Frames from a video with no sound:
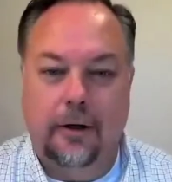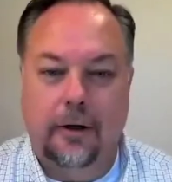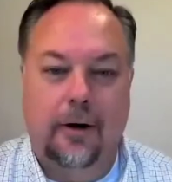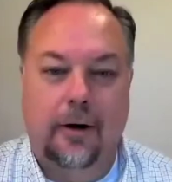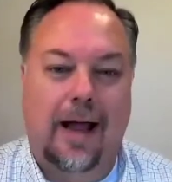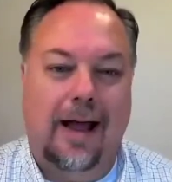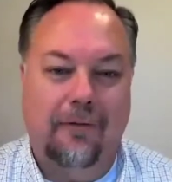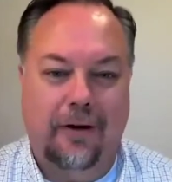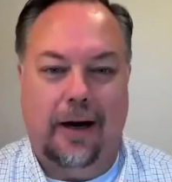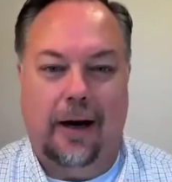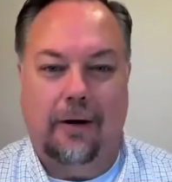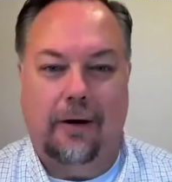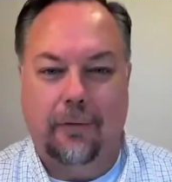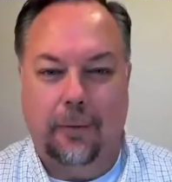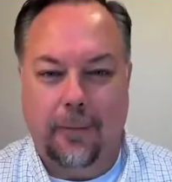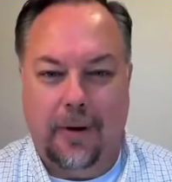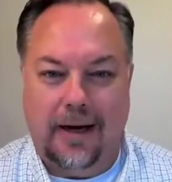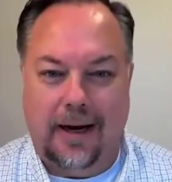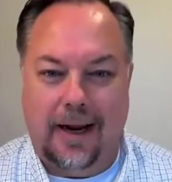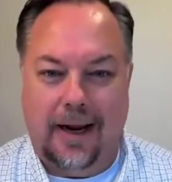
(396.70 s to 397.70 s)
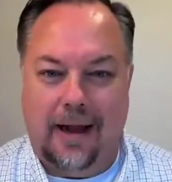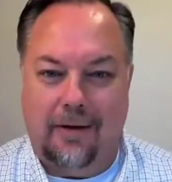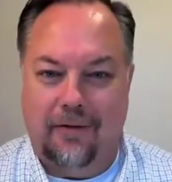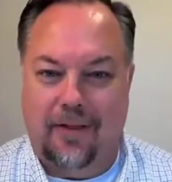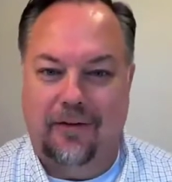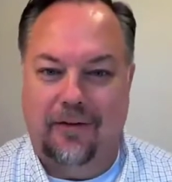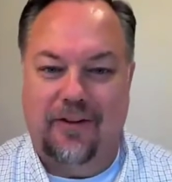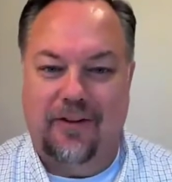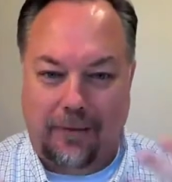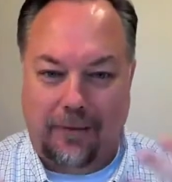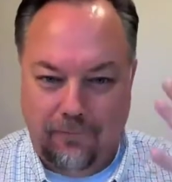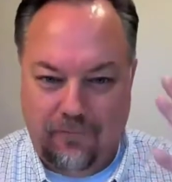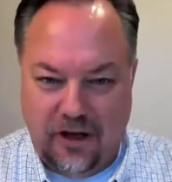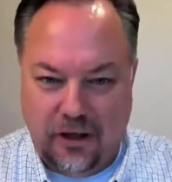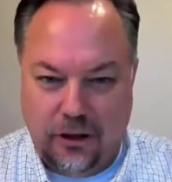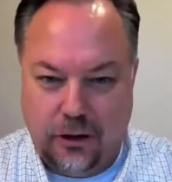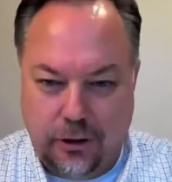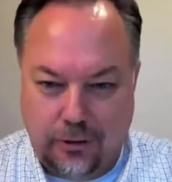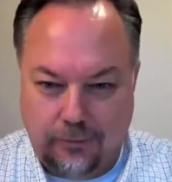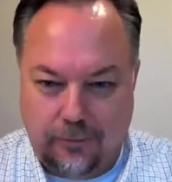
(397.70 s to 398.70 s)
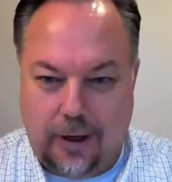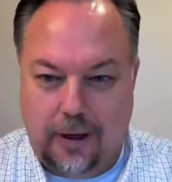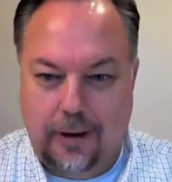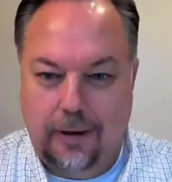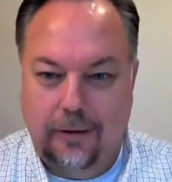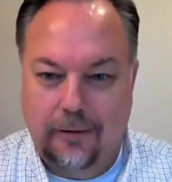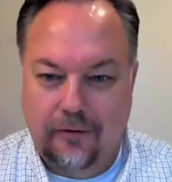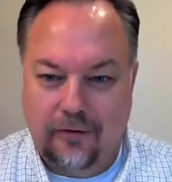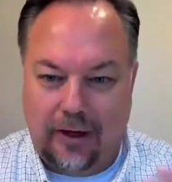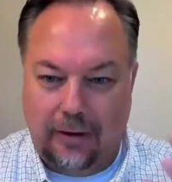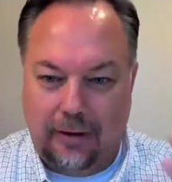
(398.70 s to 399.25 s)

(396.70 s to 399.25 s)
having everybody have that same vision, right?